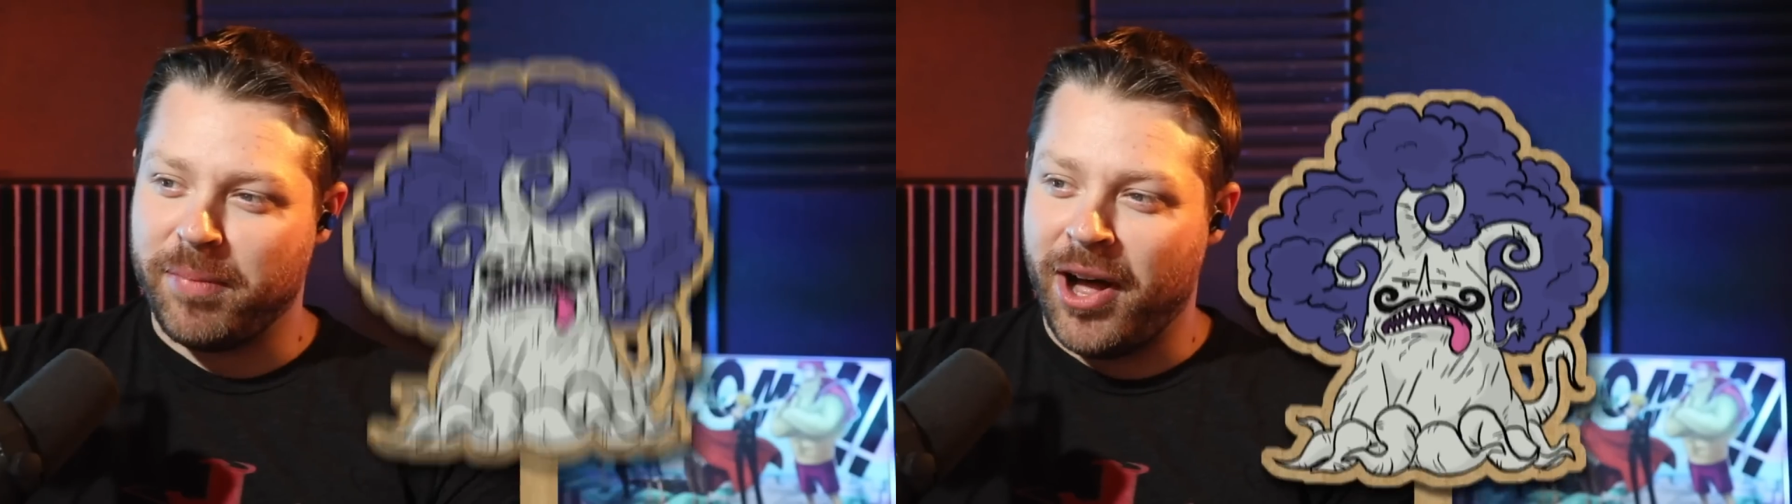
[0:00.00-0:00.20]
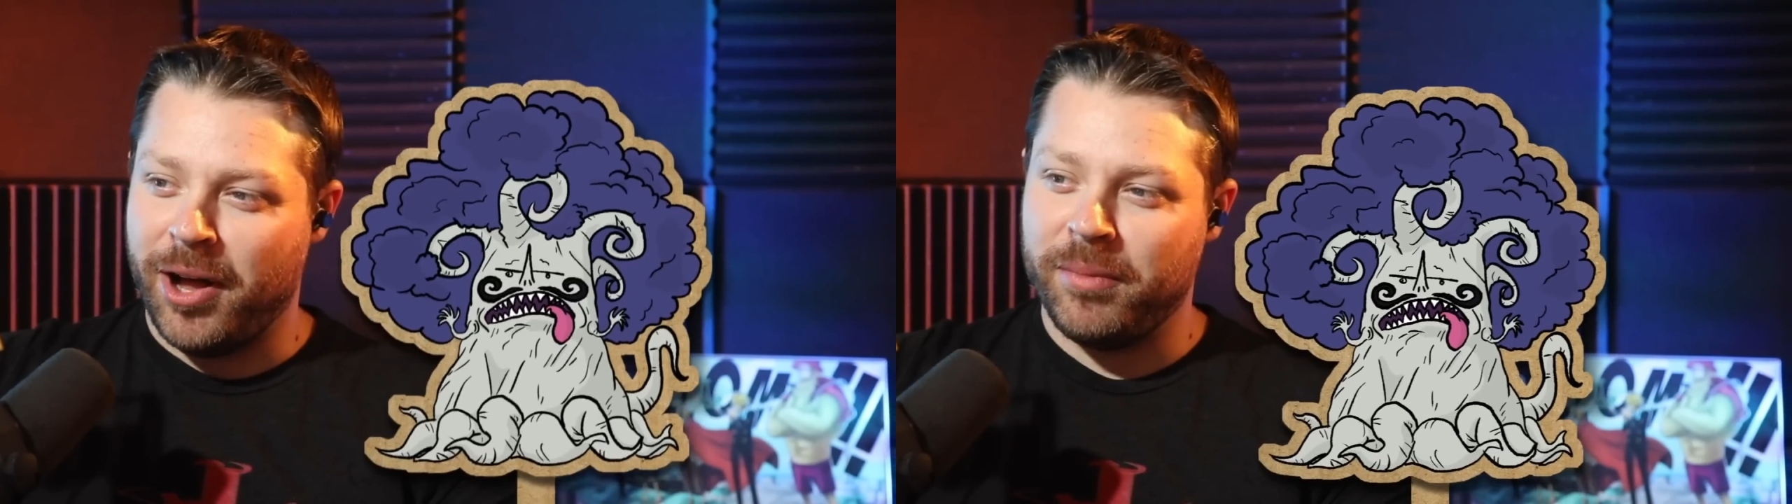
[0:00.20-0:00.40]

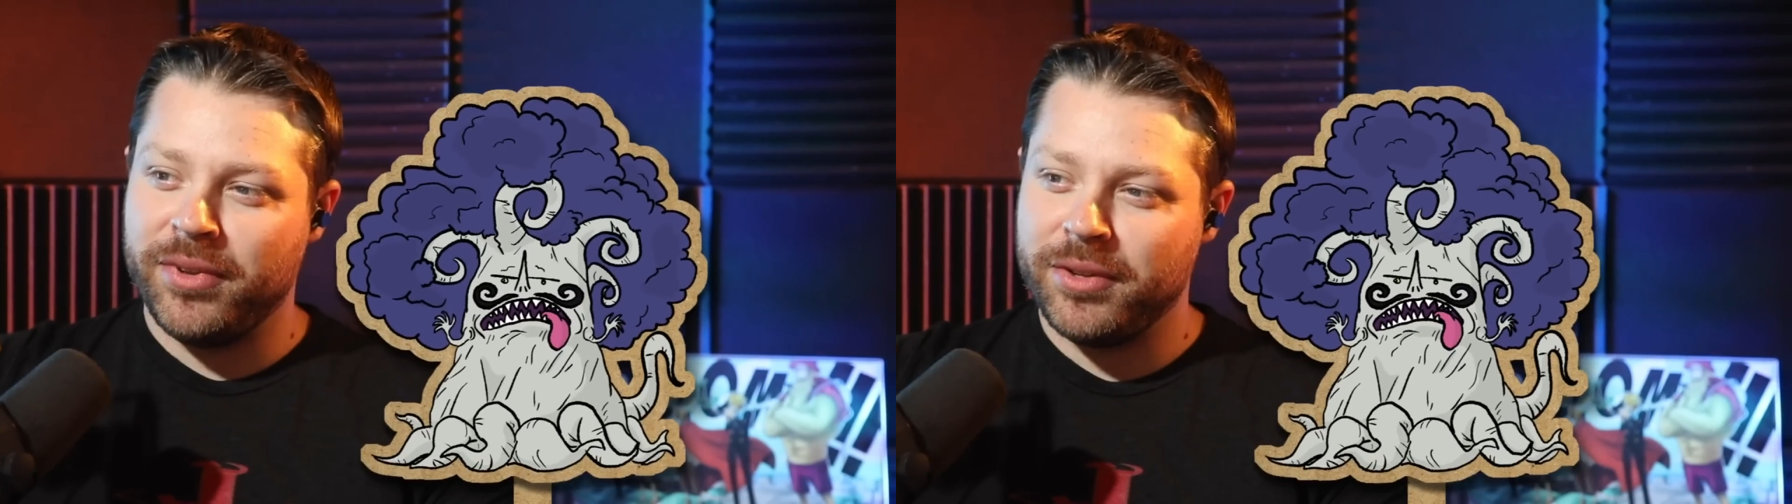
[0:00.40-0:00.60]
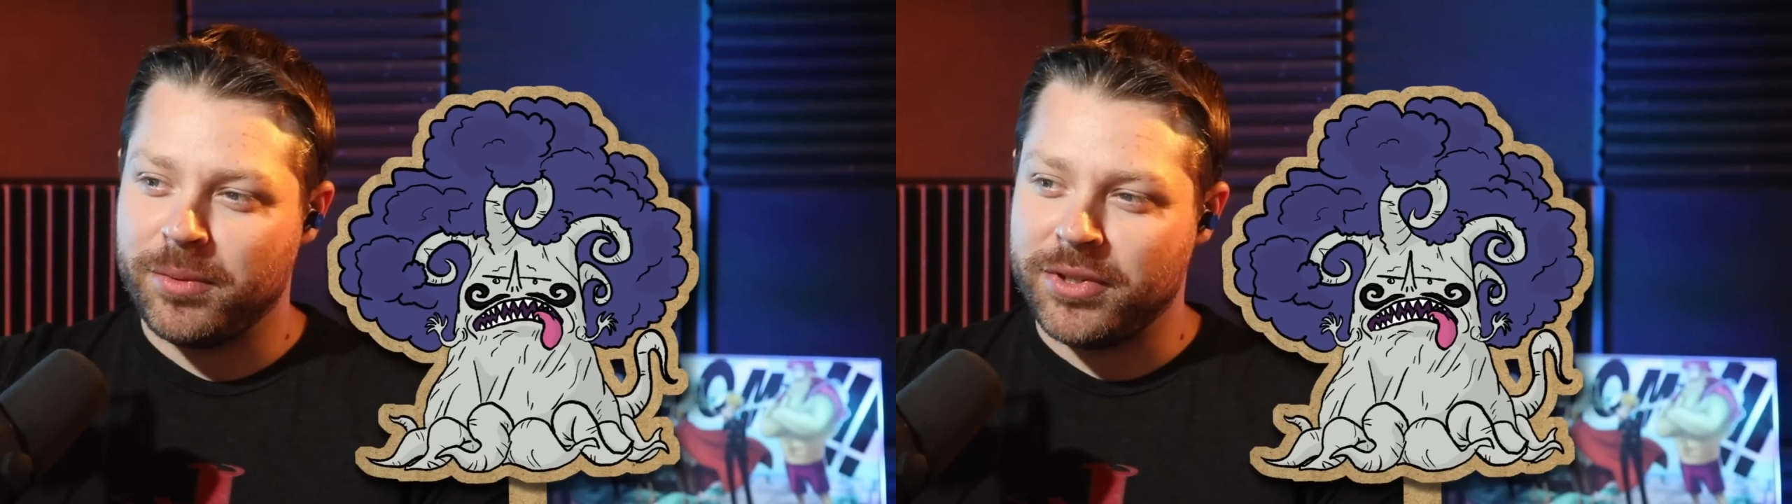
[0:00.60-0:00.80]

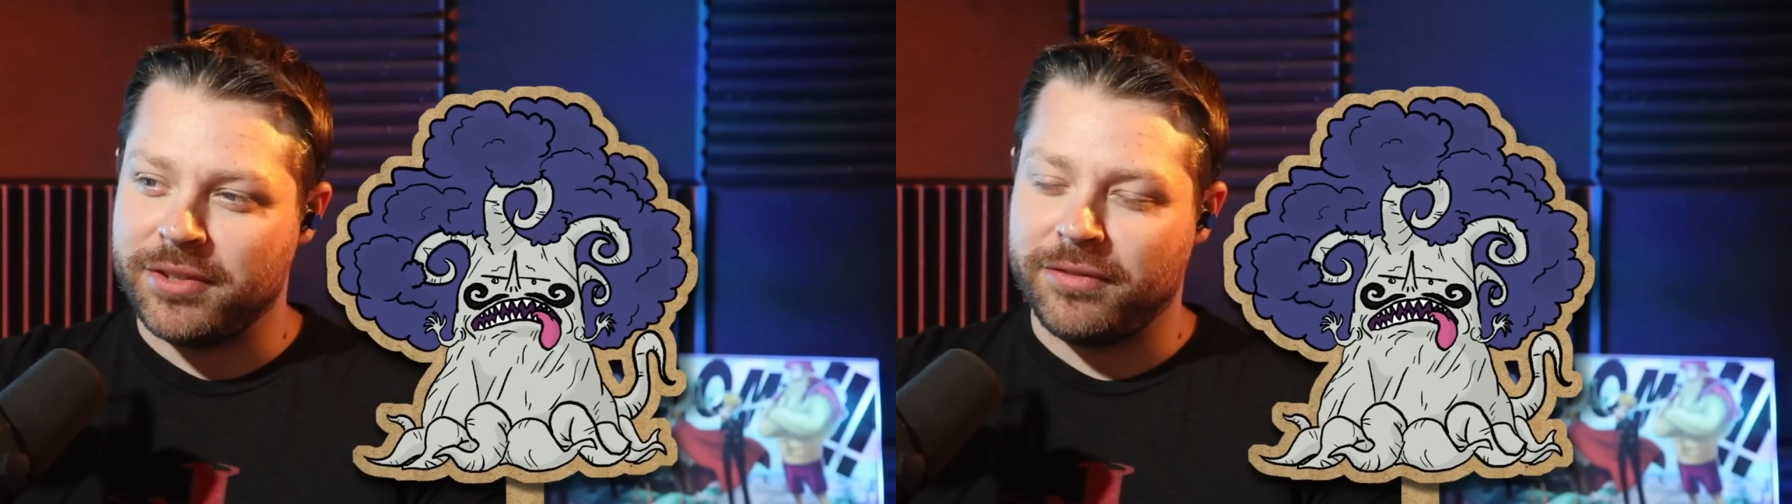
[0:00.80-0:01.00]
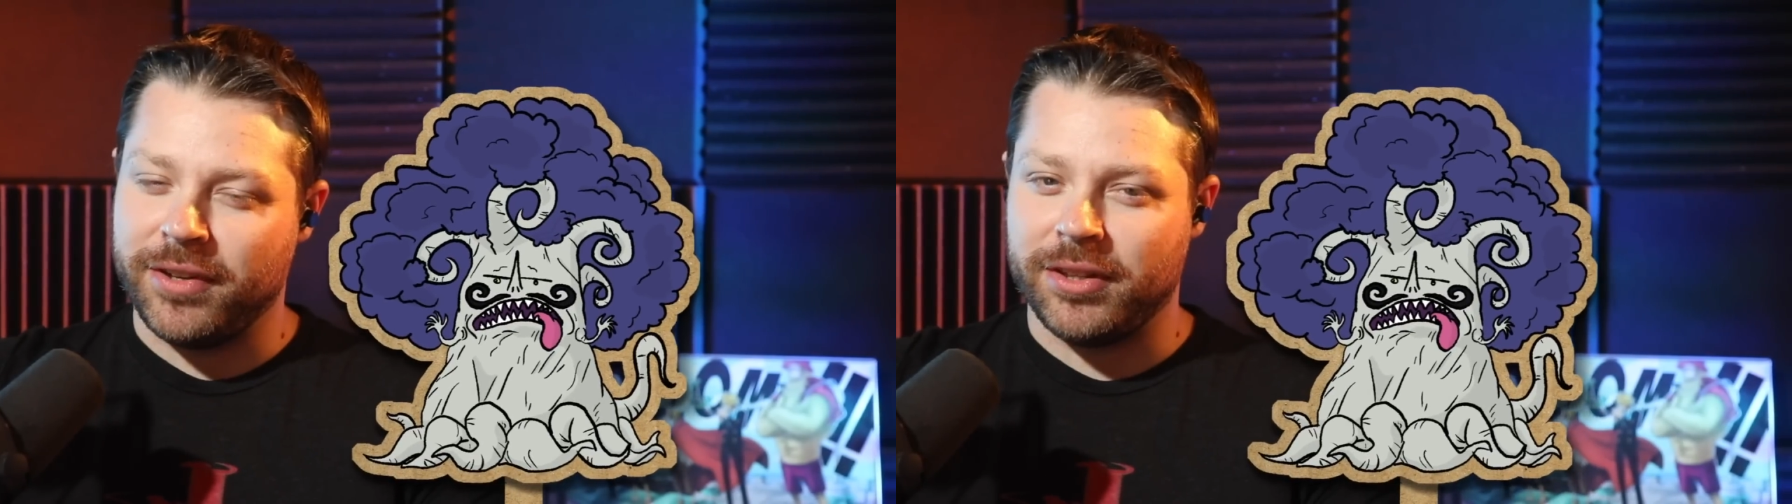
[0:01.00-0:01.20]
Baum would
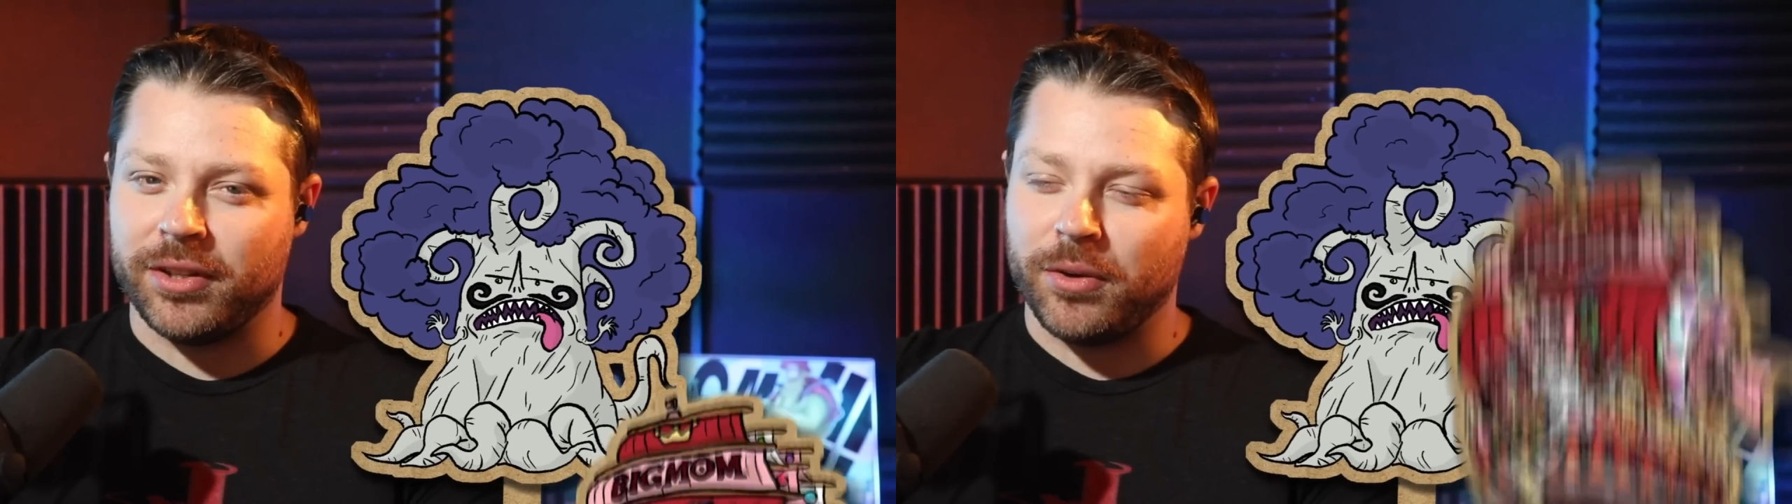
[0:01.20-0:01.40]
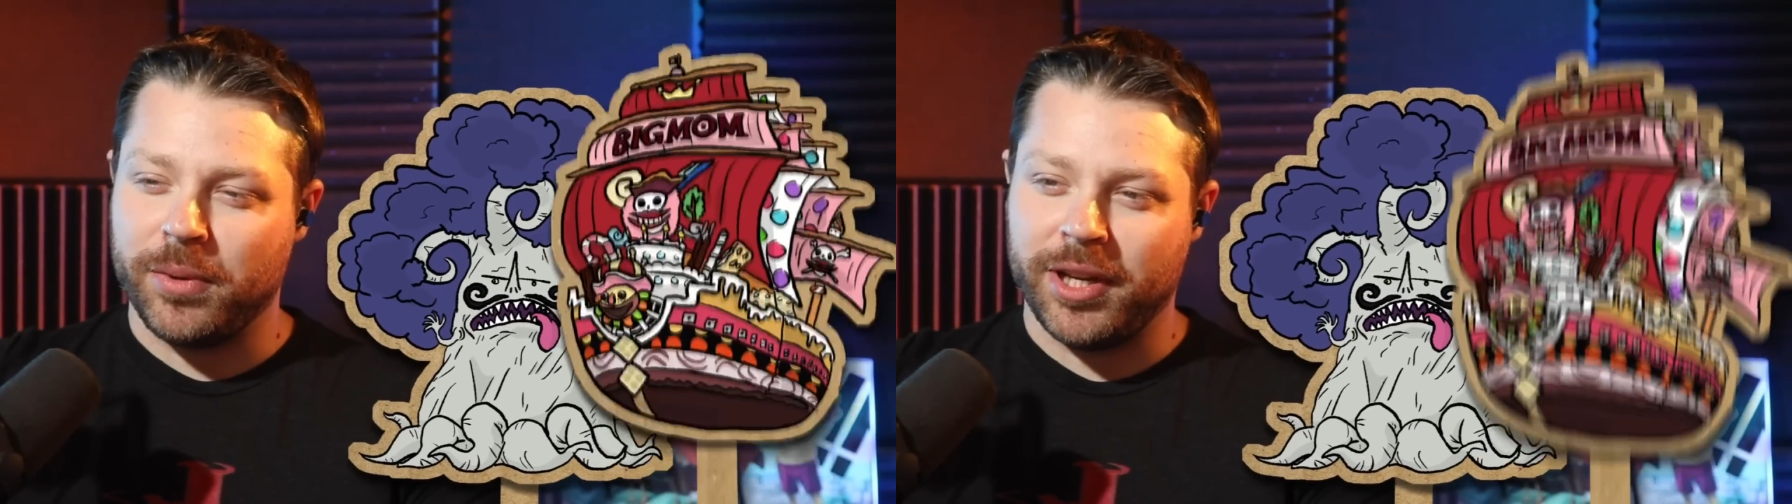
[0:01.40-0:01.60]
defeat
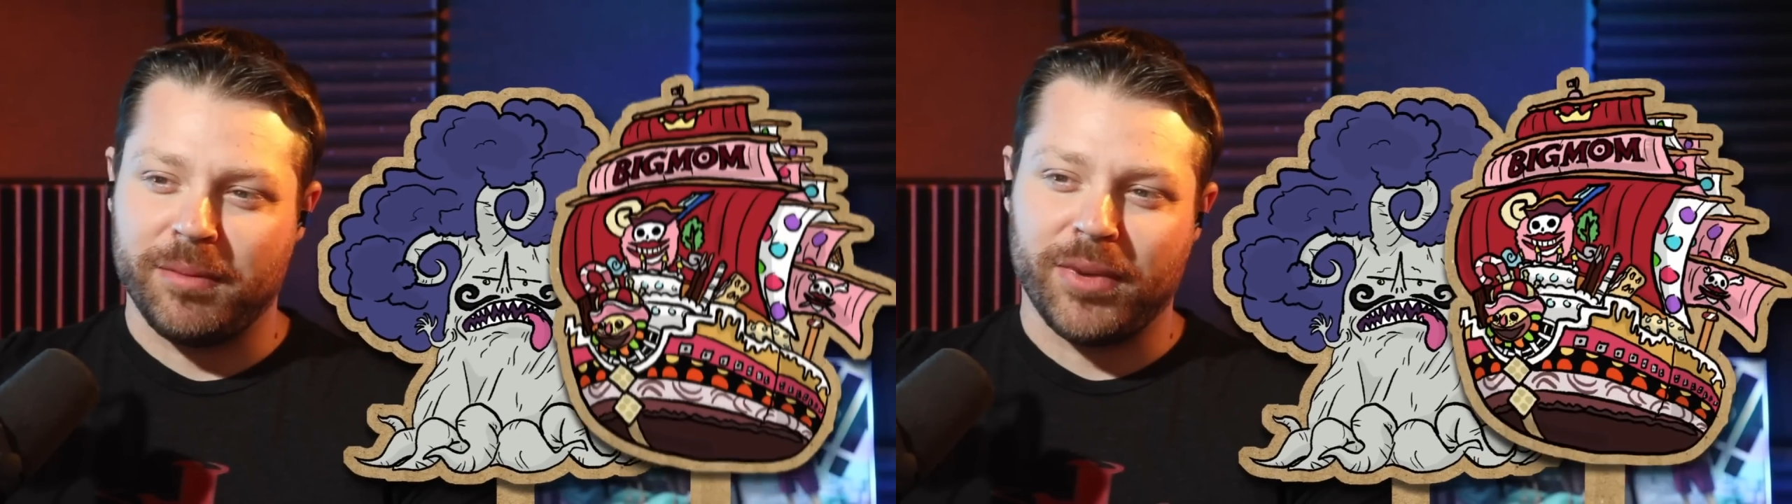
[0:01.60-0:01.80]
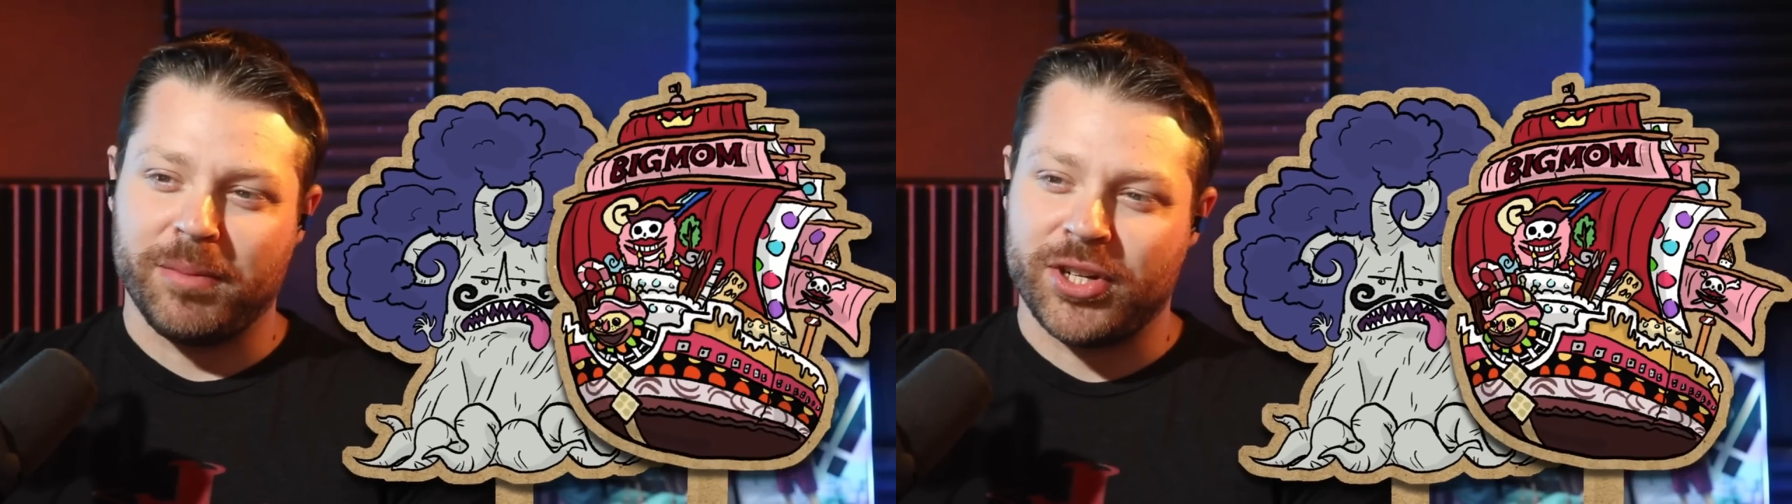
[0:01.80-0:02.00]
the
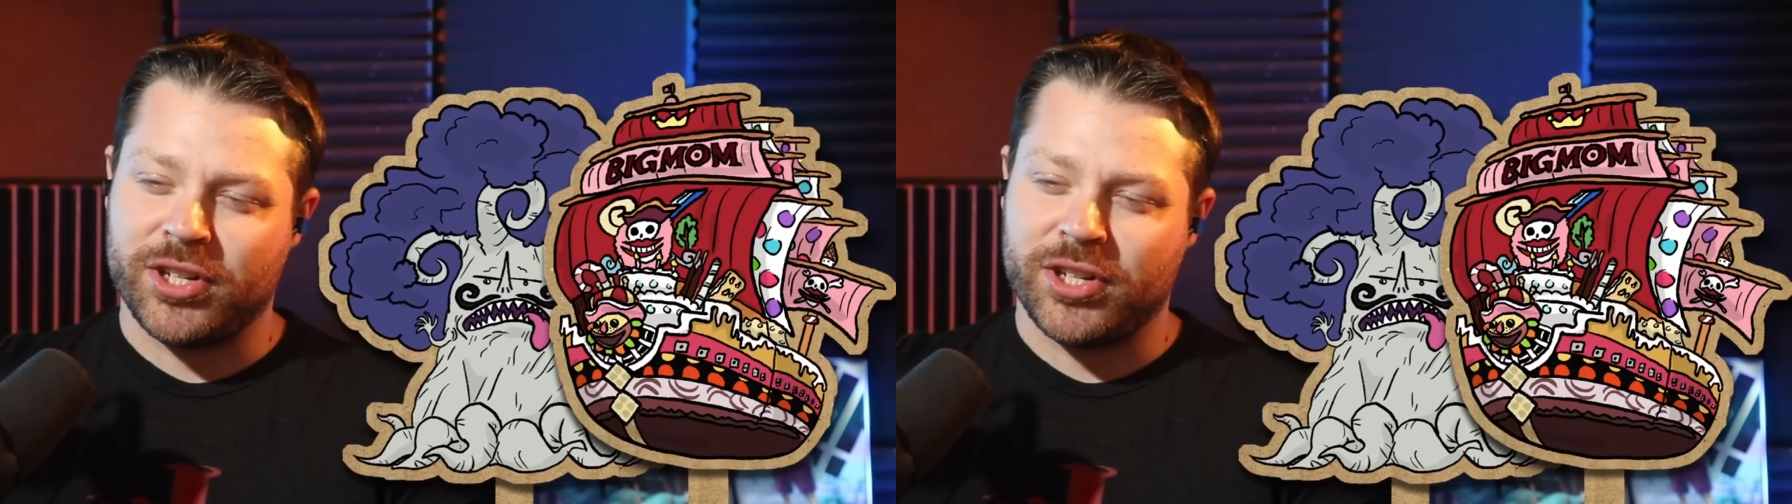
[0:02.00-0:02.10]
Queen Mama